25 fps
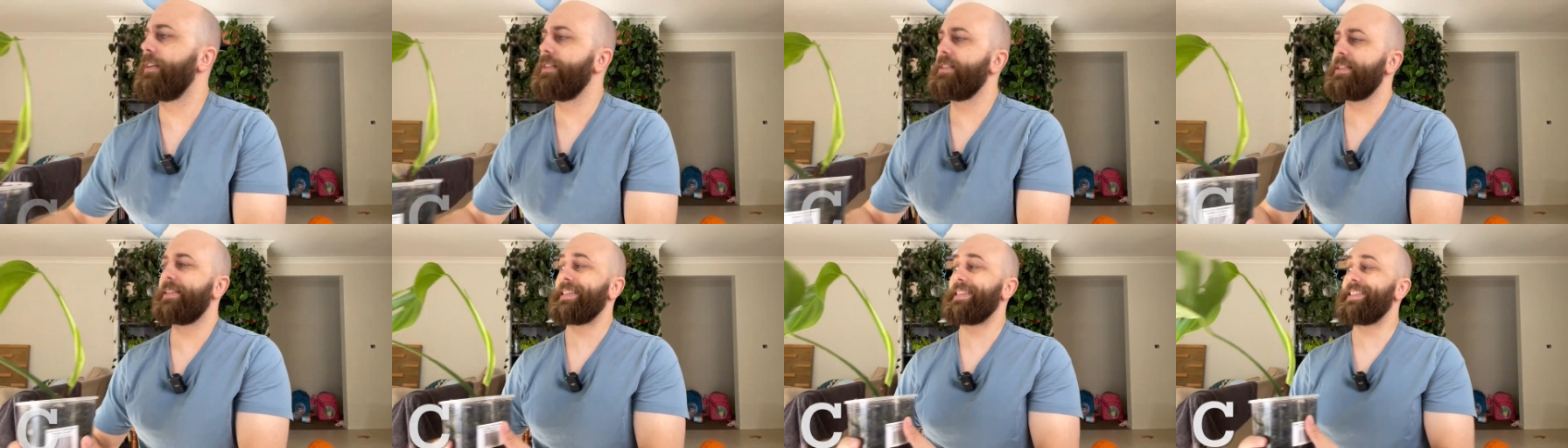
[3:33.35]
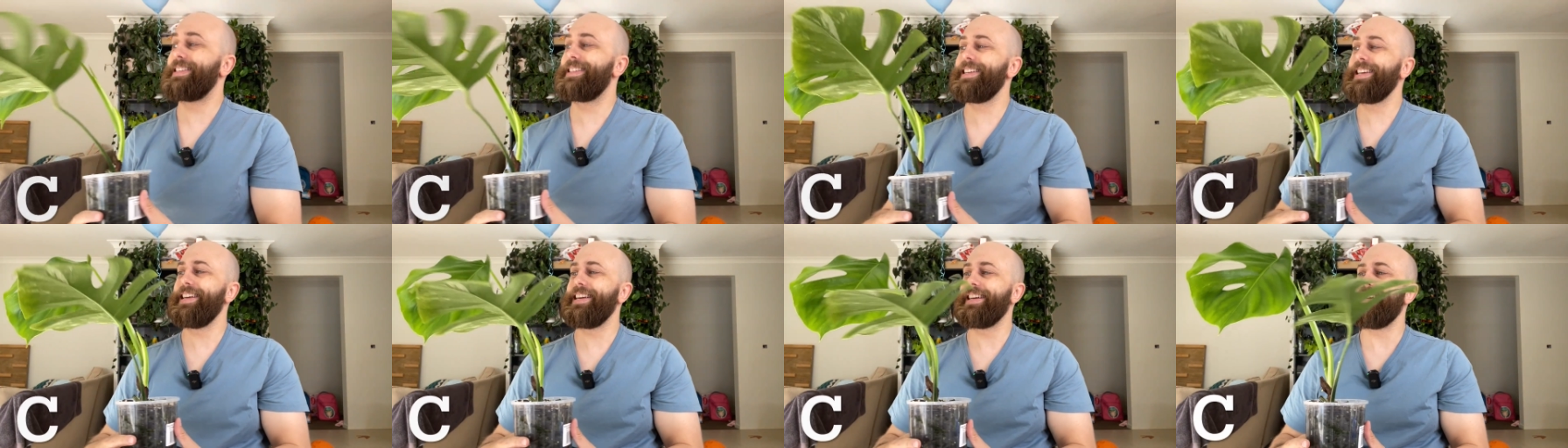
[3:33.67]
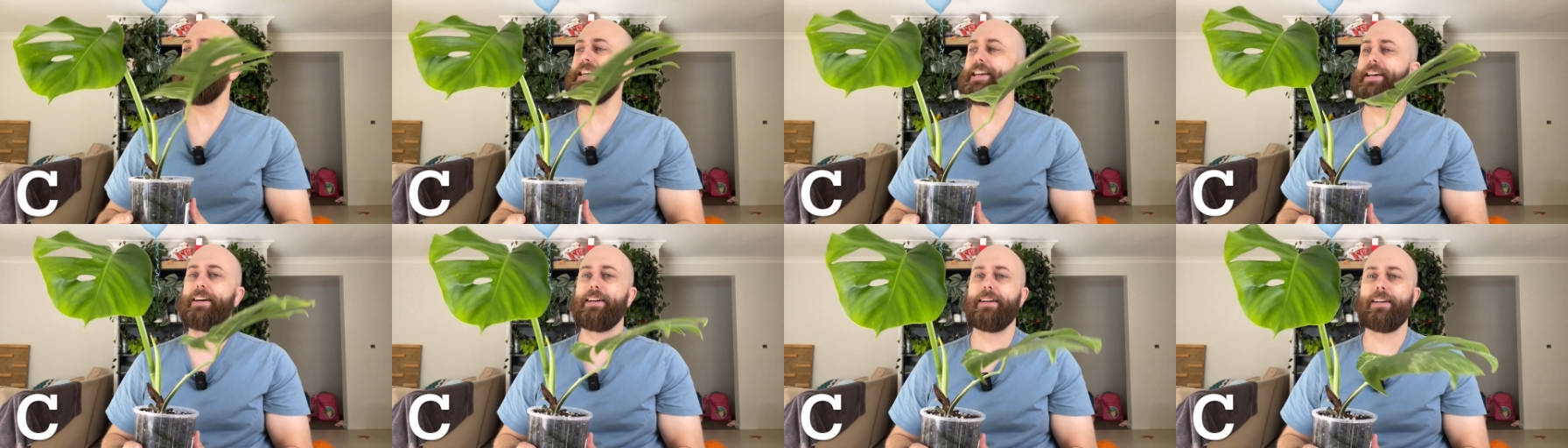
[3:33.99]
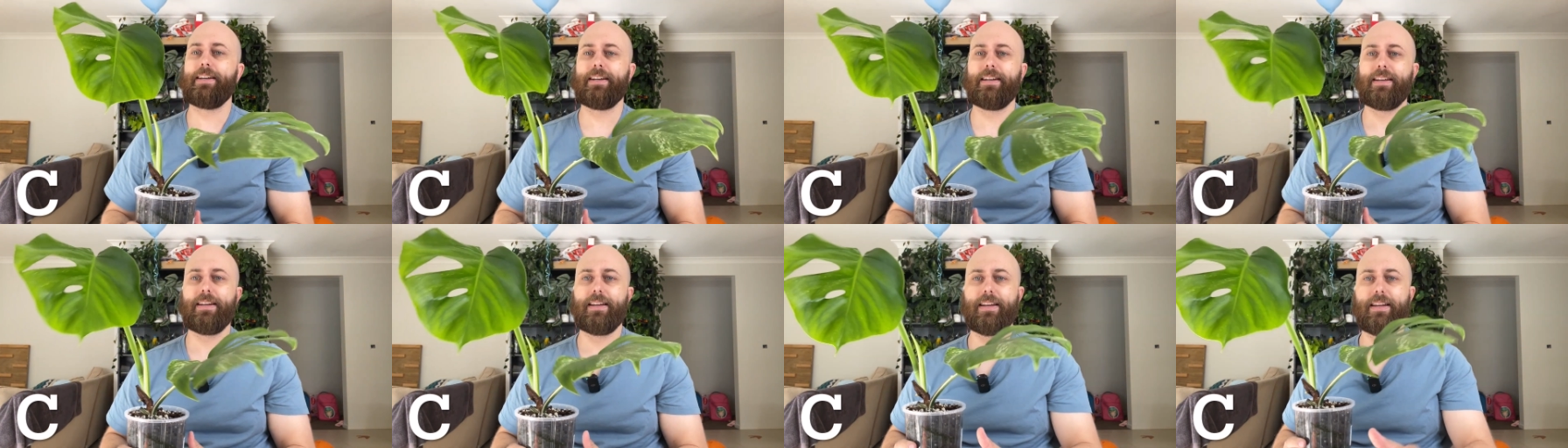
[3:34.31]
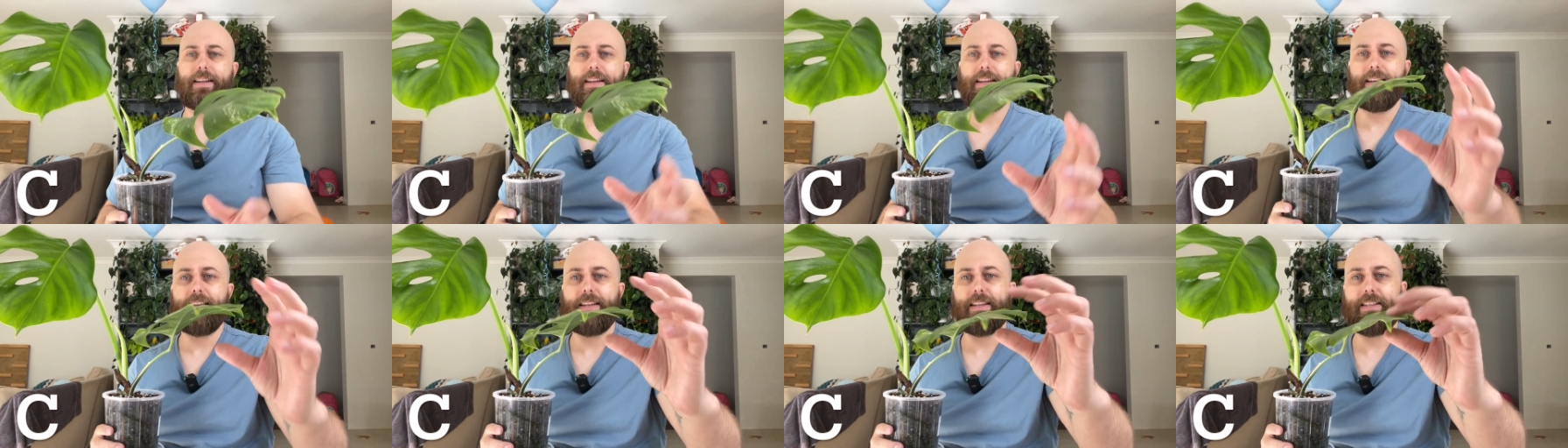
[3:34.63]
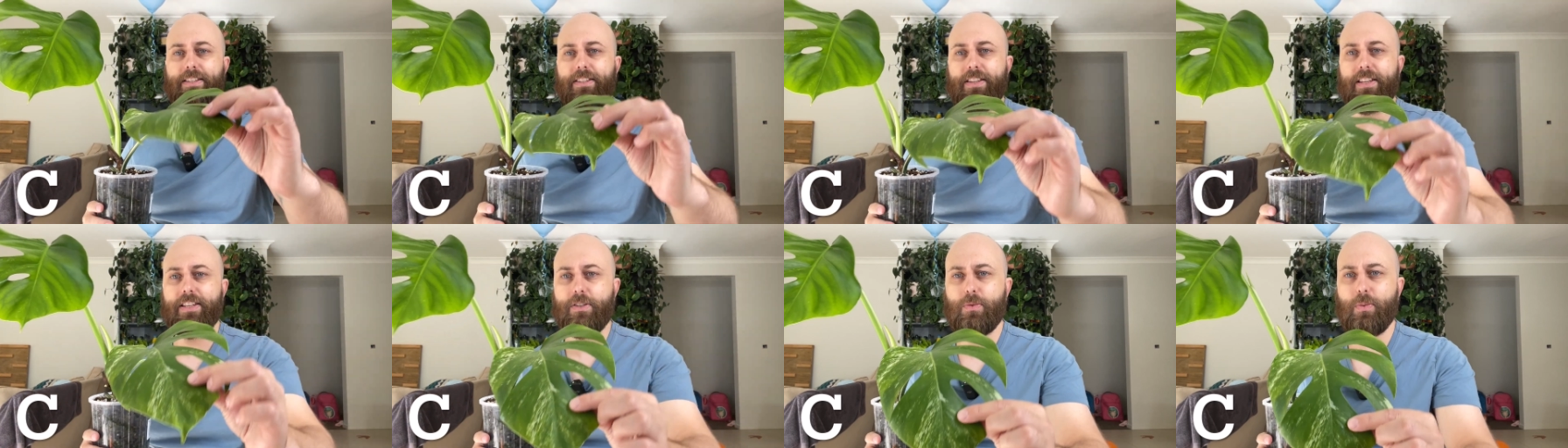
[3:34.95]
C,
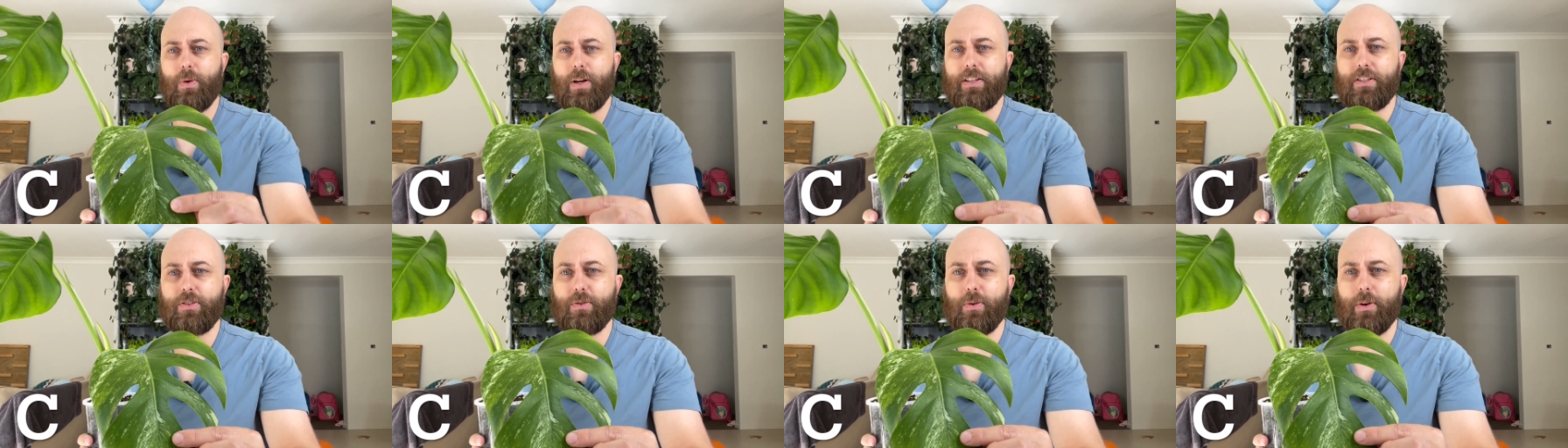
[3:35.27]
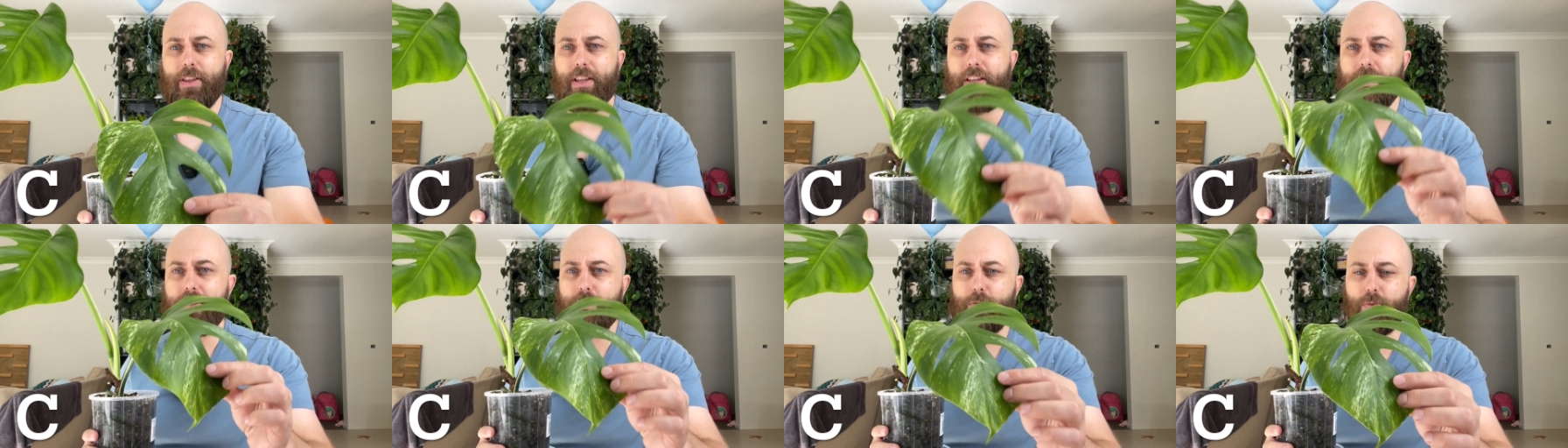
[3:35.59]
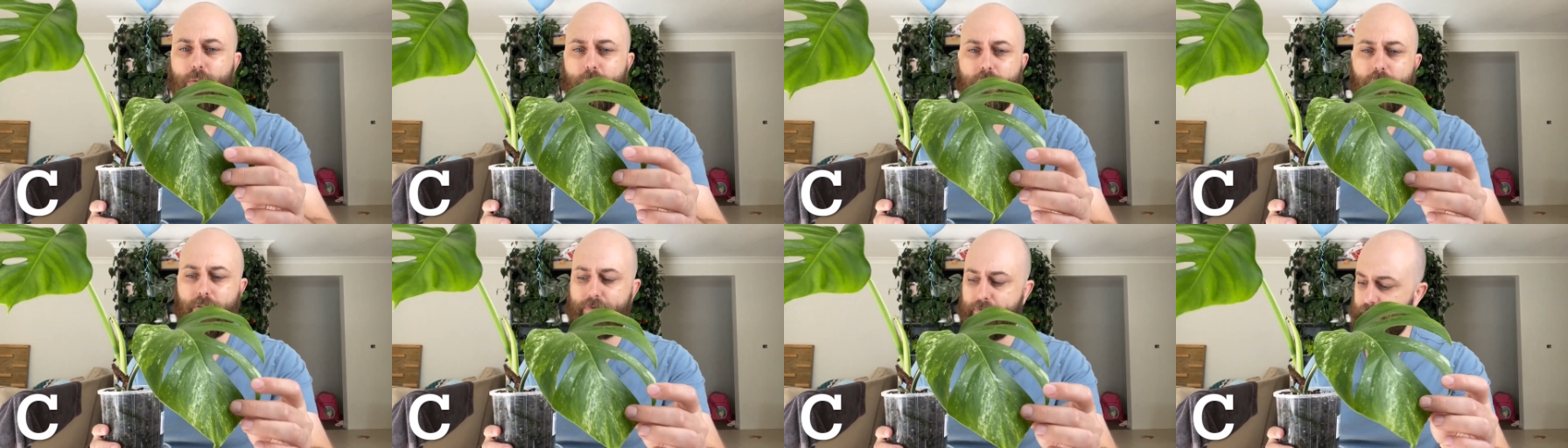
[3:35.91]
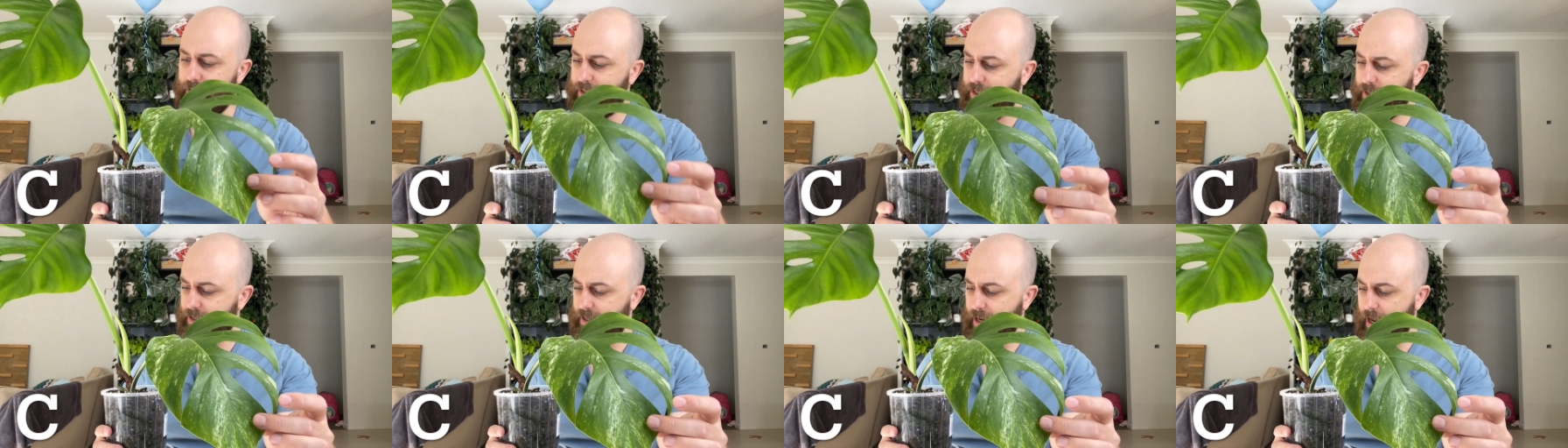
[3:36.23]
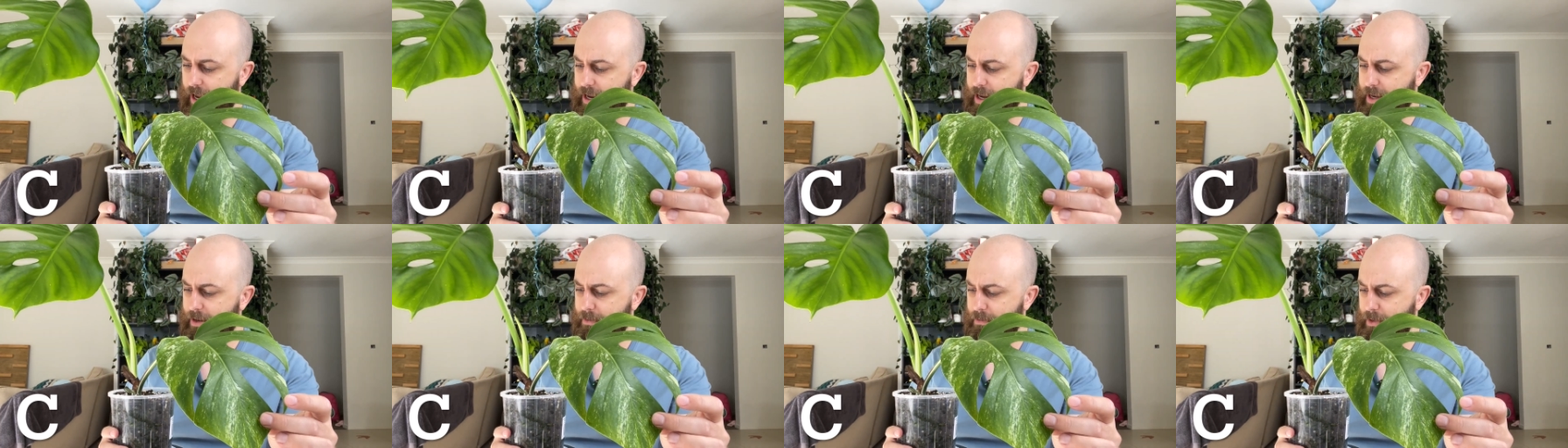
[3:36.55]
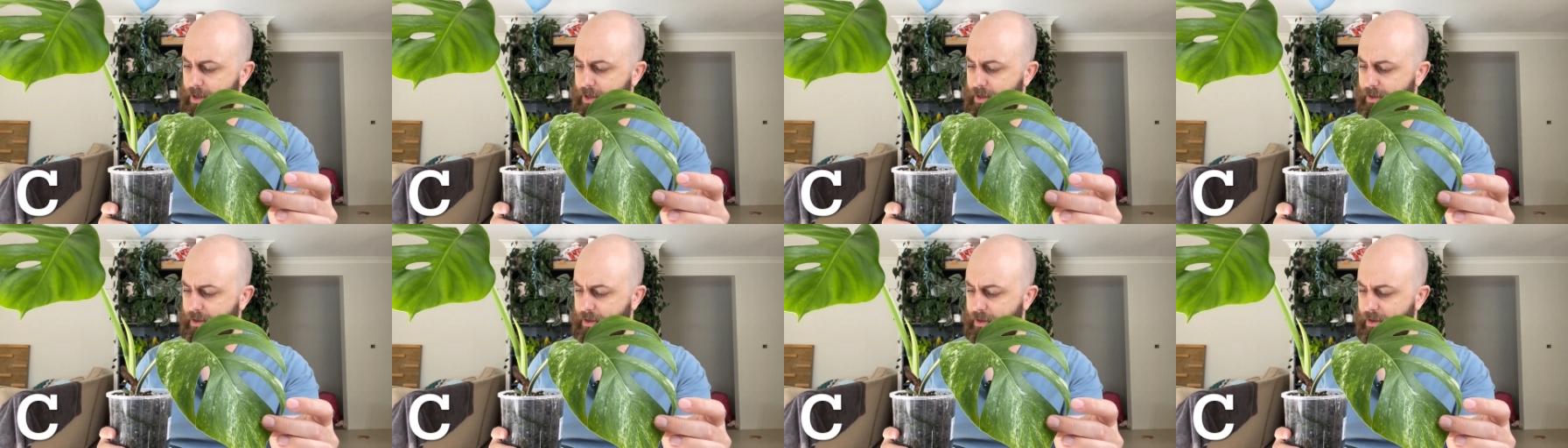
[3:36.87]
is this one. So I think this was off the same,